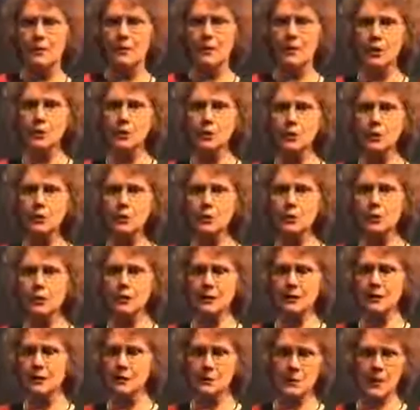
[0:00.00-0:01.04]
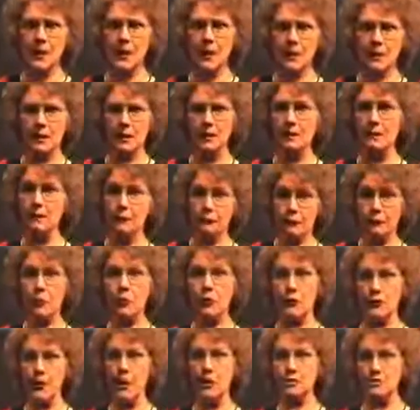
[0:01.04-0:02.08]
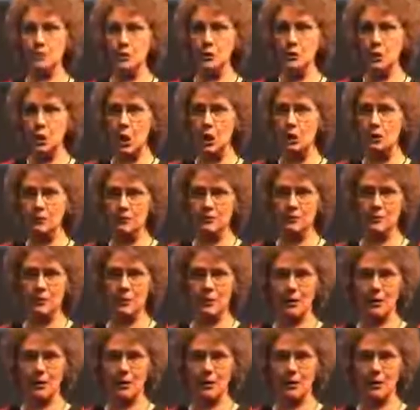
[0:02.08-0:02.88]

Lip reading: that you can spend $4,000